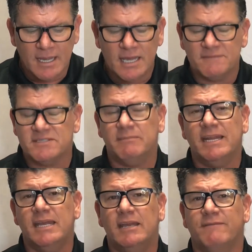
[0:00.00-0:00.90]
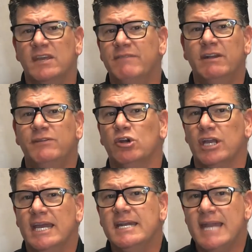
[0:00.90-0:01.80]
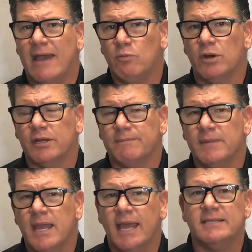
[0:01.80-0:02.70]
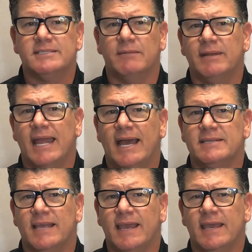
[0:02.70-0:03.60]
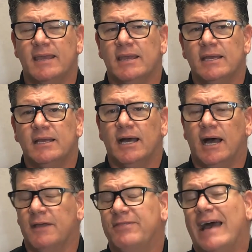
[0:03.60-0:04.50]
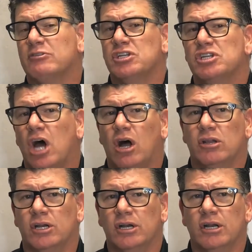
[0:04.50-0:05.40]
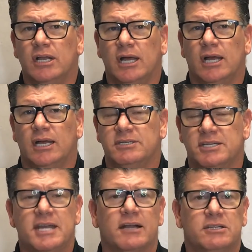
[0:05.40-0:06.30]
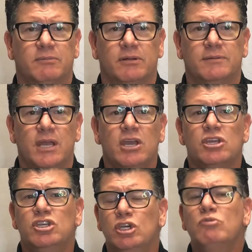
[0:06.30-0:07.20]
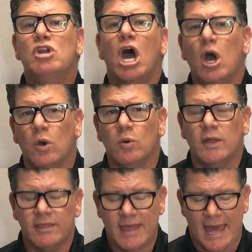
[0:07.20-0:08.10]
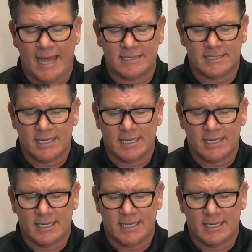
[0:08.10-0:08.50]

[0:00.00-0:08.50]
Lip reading: Even if you're in network and somebody has a $1,000 deductible, you know that